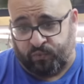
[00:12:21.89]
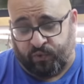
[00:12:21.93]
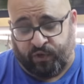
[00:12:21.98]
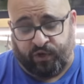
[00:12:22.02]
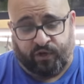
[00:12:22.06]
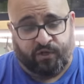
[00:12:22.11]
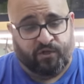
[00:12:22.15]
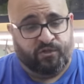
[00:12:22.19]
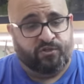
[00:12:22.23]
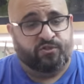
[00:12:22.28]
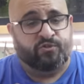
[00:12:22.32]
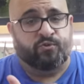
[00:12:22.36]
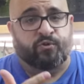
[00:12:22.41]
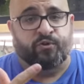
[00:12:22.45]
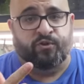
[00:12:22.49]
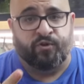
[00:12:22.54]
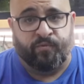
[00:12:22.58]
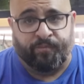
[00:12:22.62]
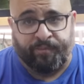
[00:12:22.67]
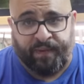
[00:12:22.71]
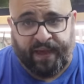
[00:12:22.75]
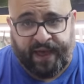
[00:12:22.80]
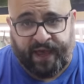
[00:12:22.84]
where you're going to store
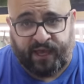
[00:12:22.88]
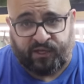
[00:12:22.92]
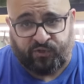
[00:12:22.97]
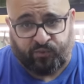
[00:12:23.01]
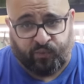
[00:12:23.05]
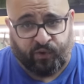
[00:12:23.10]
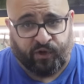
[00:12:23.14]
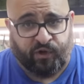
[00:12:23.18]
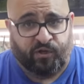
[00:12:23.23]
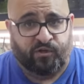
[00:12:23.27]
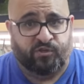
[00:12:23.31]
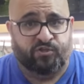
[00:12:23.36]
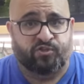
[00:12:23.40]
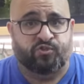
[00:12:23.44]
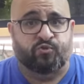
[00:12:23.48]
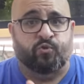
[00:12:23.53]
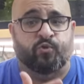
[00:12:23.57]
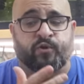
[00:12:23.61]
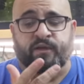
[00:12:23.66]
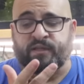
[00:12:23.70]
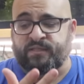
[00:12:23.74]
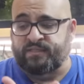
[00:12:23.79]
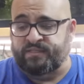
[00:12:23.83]
your bags, where you're going to
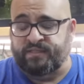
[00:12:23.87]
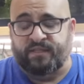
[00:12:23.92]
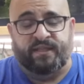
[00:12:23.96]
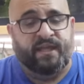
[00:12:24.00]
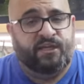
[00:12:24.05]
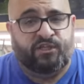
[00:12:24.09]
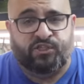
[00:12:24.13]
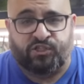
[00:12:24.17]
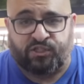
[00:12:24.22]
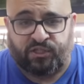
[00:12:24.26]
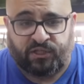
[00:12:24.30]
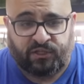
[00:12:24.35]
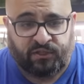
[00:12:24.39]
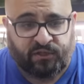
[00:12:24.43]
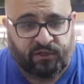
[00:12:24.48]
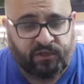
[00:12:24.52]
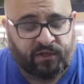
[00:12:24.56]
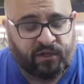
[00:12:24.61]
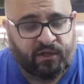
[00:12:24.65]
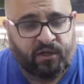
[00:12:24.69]
store insulation.